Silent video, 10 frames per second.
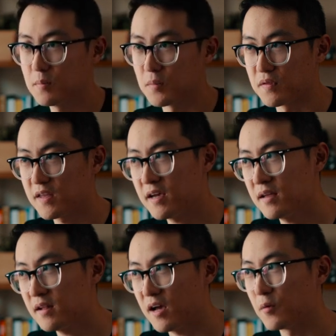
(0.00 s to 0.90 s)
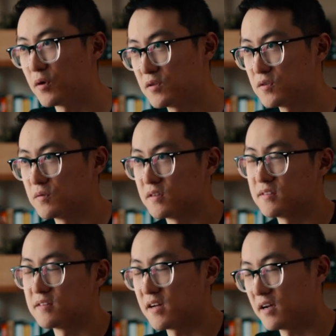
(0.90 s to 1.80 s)
But then I went to this
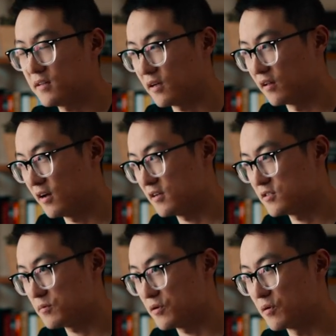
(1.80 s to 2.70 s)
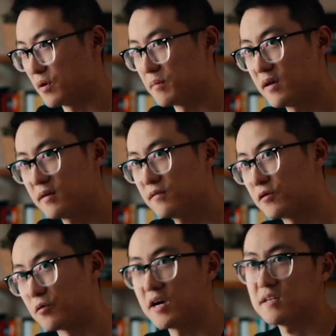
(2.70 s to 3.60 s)
design technology program
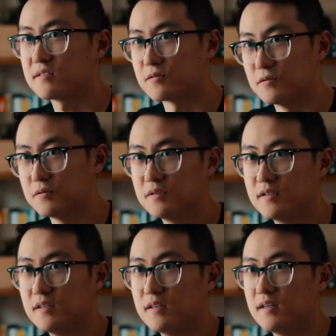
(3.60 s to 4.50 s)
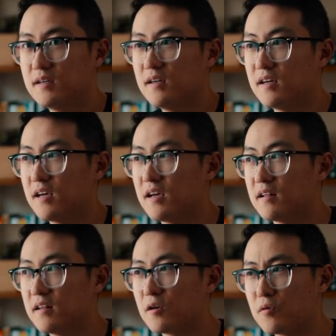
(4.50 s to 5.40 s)
for grad school,
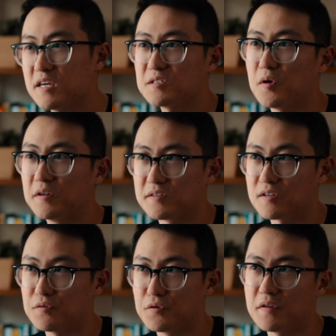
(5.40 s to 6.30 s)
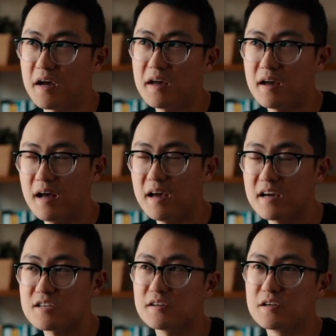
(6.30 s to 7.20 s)
and in grad school I discovered that I
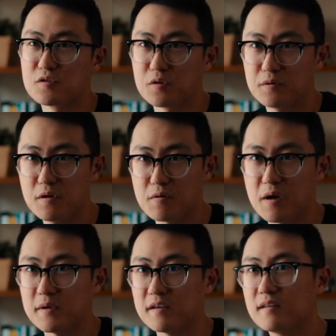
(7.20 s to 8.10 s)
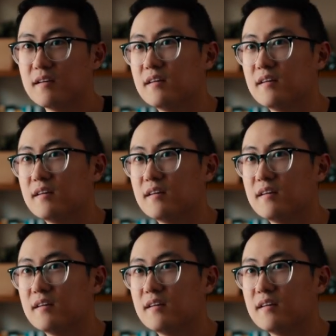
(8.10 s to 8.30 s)
actually enjoy programming,